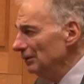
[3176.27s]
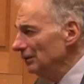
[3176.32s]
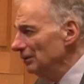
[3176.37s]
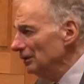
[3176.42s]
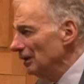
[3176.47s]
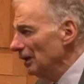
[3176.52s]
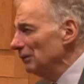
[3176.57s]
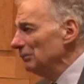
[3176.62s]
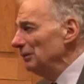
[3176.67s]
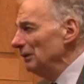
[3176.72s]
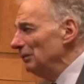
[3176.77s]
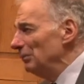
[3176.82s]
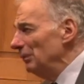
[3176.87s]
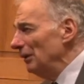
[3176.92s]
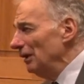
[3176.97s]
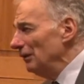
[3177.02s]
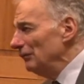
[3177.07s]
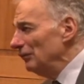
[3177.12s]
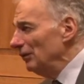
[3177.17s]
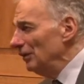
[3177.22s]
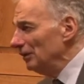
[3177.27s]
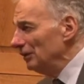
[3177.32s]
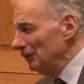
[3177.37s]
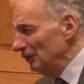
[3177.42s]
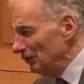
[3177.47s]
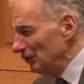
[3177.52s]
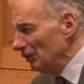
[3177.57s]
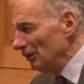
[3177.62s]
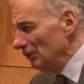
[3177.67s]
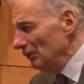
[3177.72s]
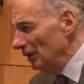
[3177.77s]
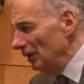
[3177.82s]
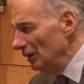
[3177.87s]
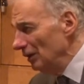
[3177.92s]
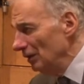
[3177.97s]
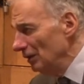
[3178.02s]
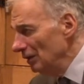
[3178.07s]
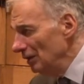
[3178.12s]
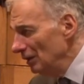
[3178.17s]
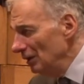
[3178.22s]
you got to be a bit considerate.
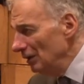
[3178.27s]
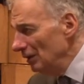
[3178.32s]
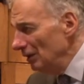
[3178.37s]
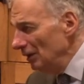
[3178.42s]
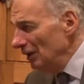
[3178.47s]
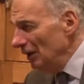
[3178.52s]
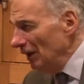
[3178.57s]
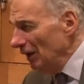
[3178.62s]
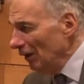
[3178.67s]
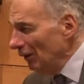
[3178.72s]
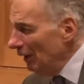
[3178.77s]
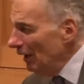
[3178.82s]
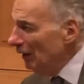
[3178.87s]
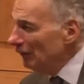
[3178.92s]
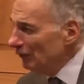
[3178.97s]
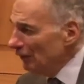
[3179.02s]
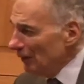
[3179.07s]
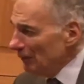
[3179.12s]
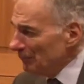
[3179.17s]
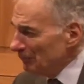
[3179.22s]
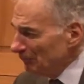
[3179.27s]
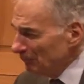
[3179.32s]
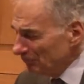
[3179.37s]
However,